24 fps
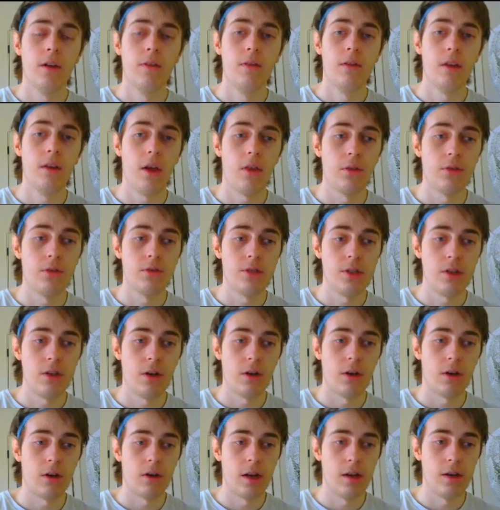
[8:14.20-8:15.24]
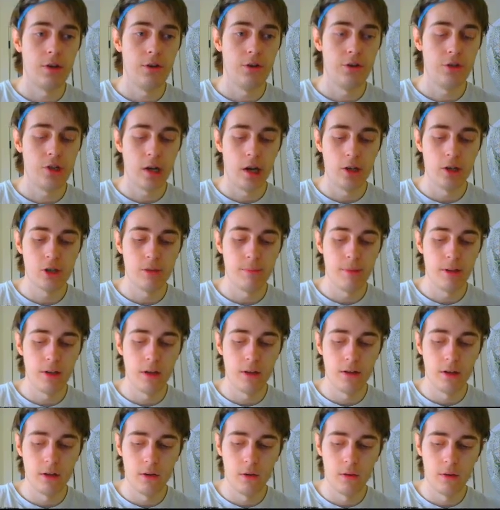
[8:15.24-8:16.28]
the other DR, and you guys should be
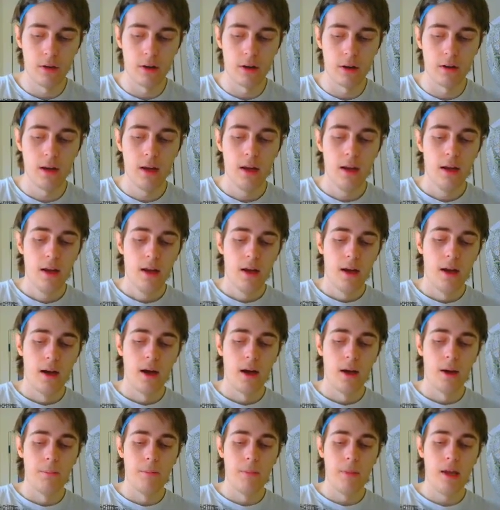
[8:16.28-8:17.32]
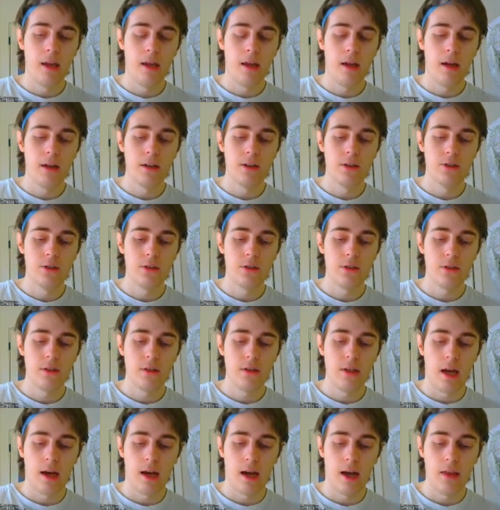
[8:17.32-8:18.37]
good to go there. And
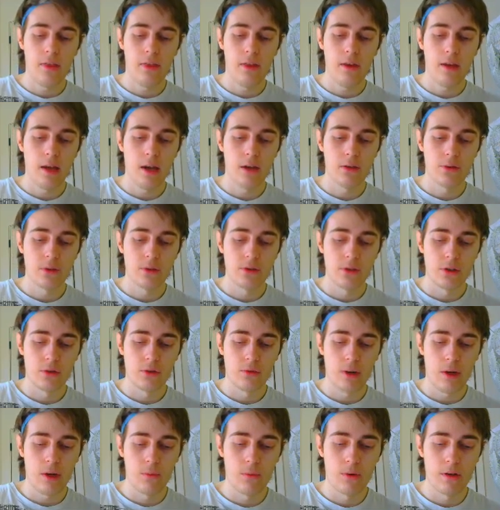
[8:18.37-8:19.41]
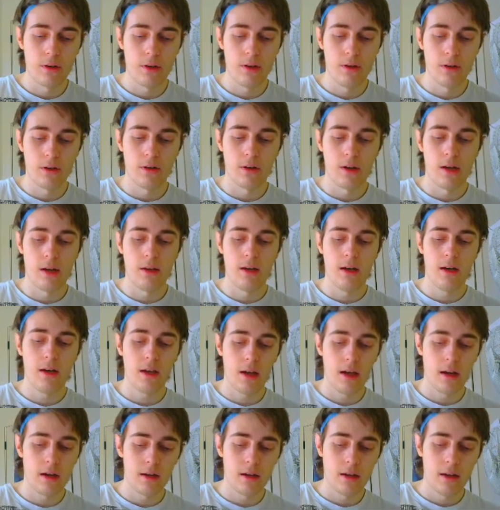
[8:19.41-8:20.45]
yeah, I think Ezra's a great one here. And yet
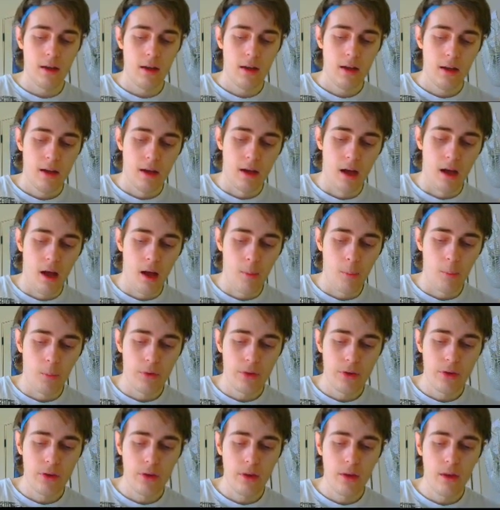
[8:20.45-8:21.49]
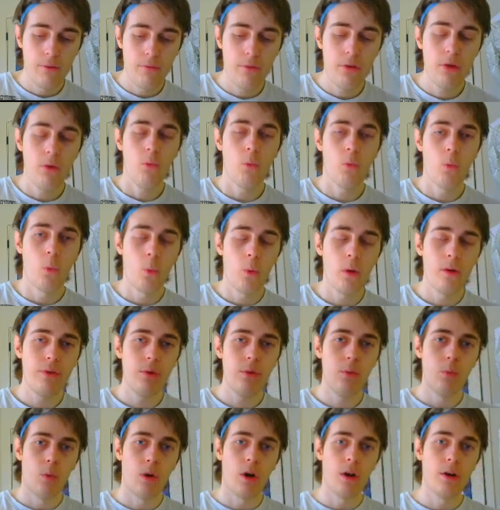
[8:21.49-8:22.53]
again, if
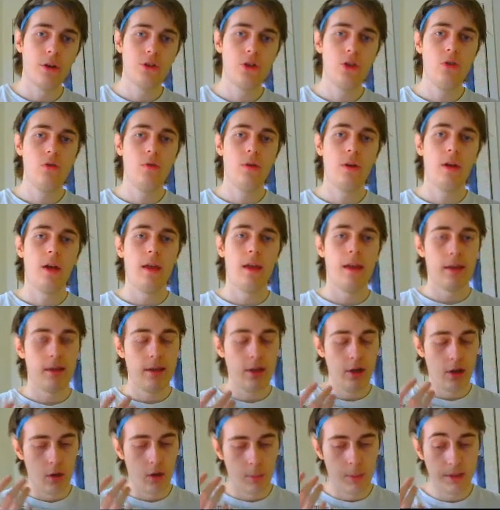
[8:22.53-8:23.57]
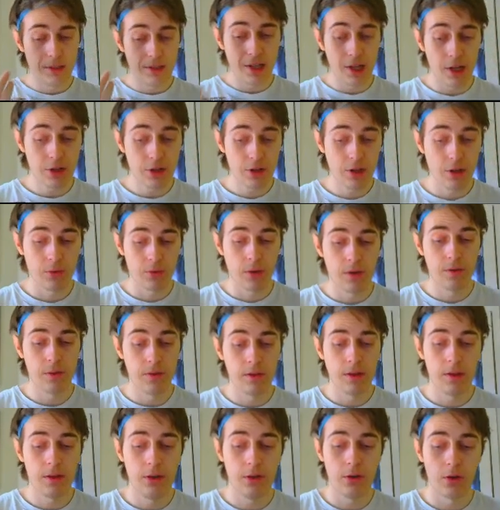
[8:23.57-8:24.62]
you want to potentially run
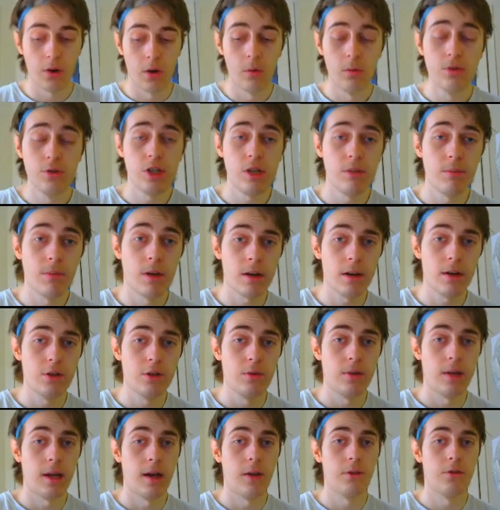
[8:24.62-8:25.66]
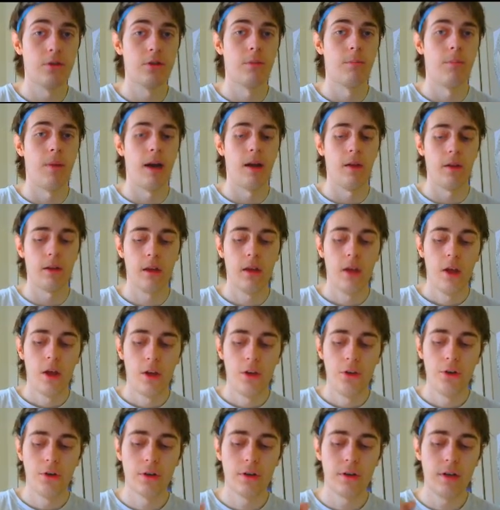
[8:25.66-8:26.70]
your own G Money to counter a Malik,
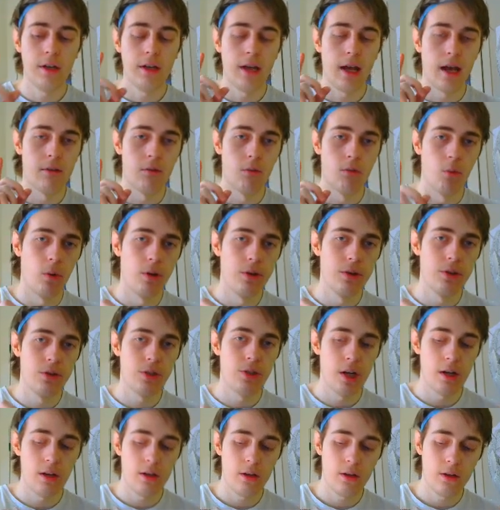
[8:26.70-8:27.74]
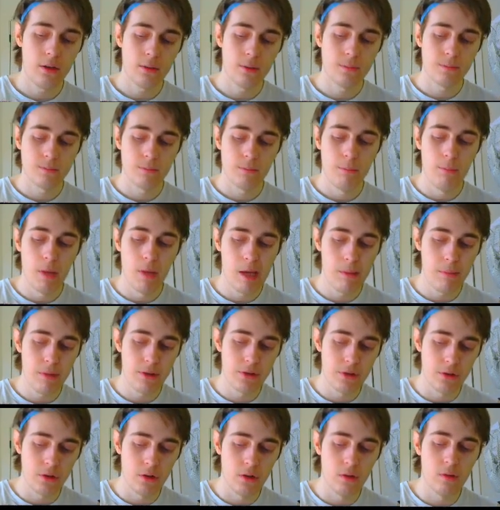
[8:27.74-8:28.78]
you're going to need to have 1 Zeta here, maybe
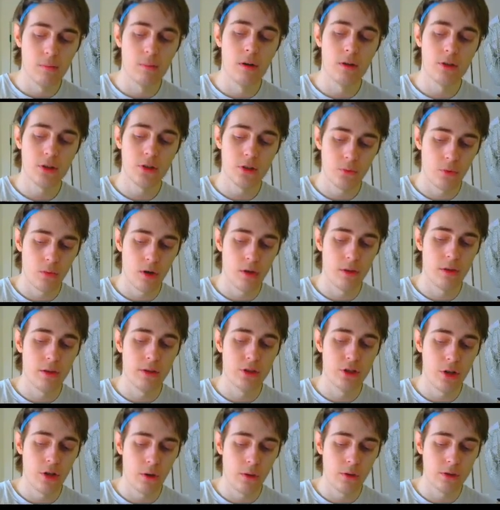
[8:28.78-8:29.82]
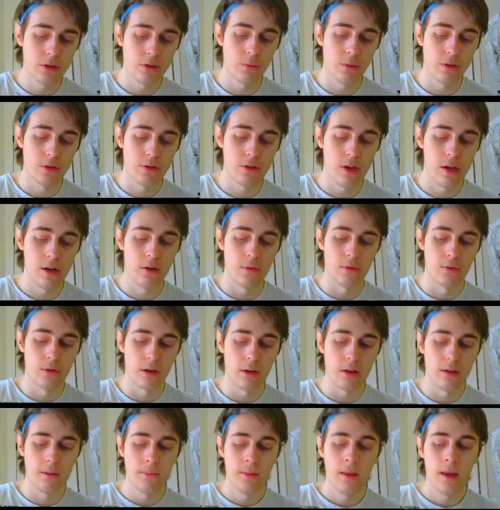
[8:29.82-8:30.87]
2, but just one, the chosen 1 Zeta,
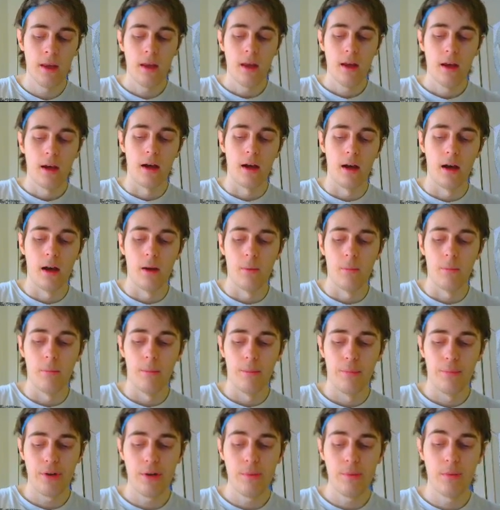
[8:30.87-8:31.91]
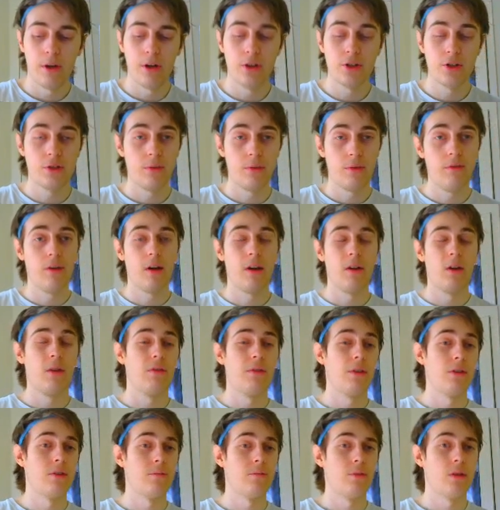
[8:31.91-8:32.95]
really. Pretty much, we've gone over
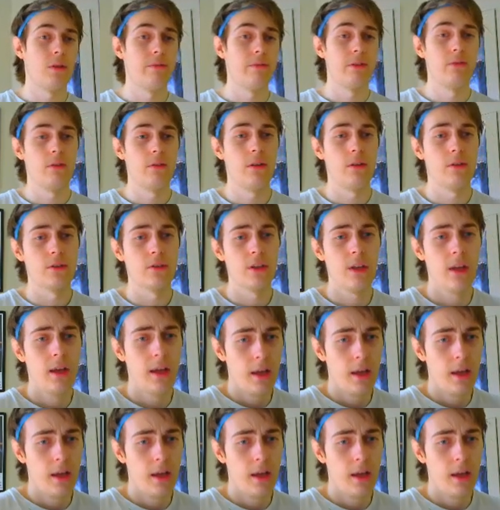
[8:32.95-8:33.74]
this in previous videos.